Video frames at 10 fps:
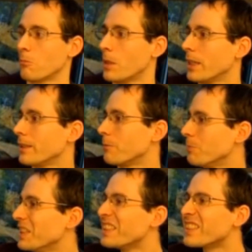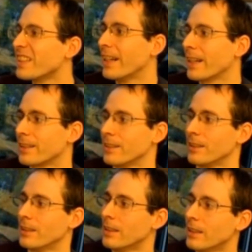might be
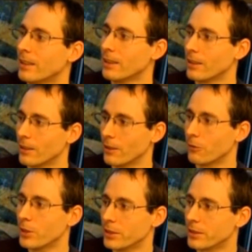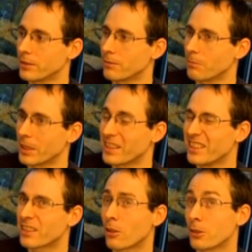interacting with at
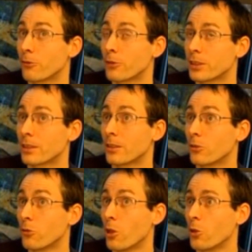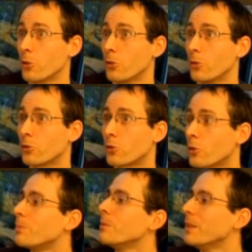least how the physical drone
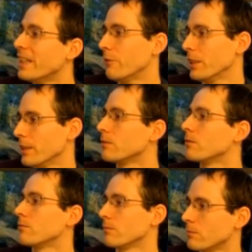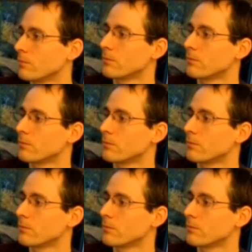should be behaving.